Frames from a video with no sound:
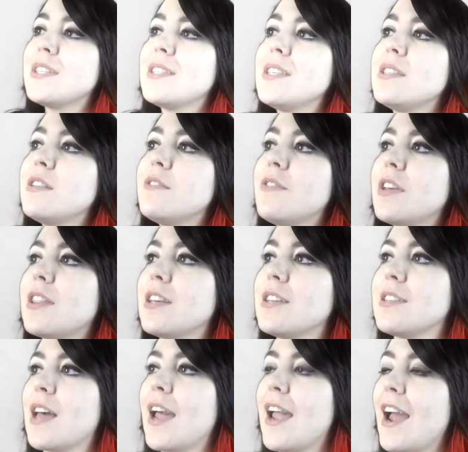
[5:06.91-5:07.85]
I see stuff like
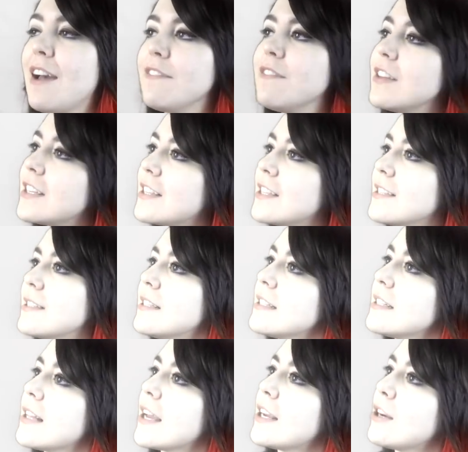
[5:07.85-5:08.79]
this, I have like this
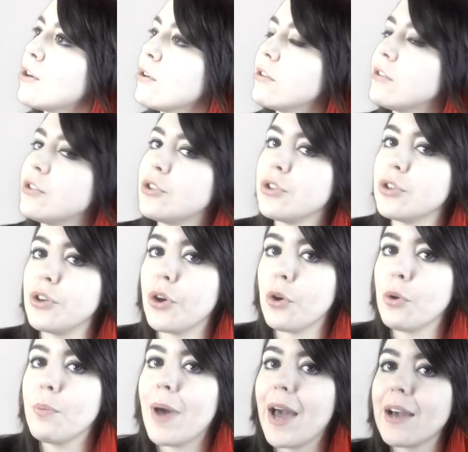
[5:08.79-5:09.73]
slight urge to
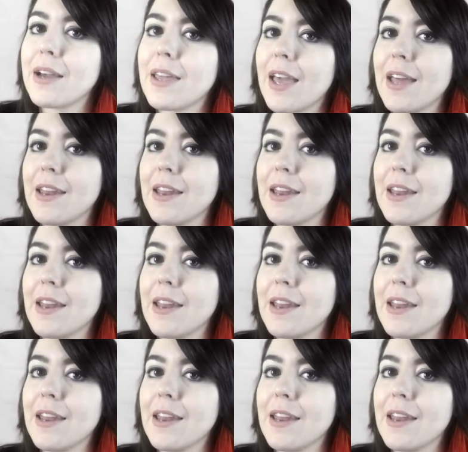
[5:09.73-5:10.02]
go back